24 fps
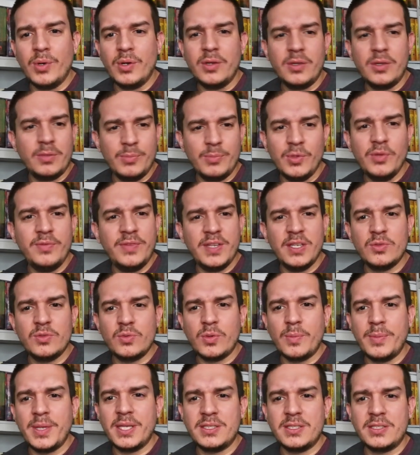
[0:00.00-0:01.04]
movies were
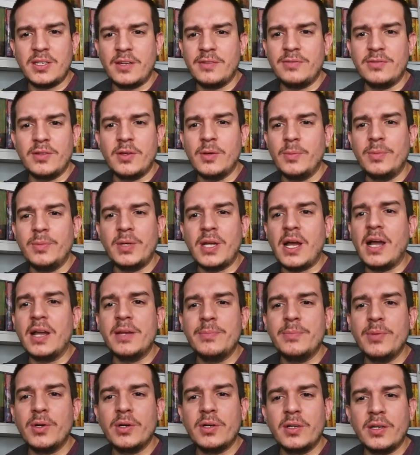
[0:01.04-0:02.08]
based off a
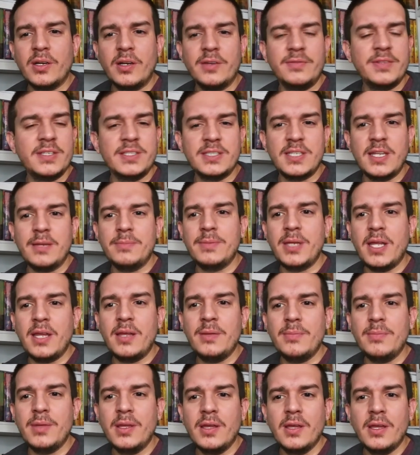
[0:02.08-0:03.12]
guidebook of the same name,